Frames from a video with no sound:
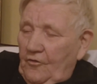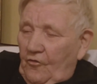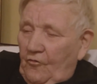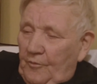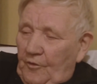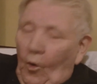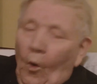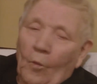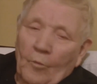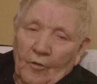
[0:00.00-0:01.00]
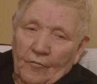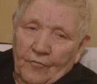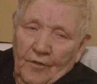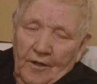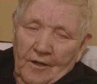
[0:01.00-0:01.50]
It used to be the home
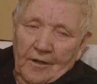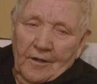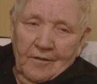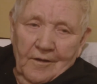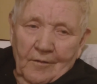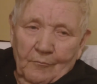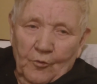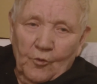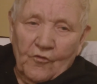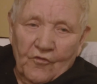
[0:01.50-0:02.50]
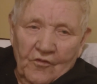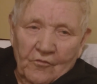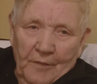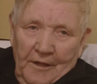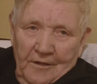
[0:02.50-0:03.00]
of Bruce
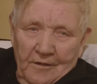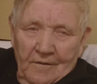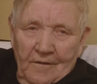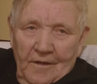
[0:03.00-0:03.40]
Ismay.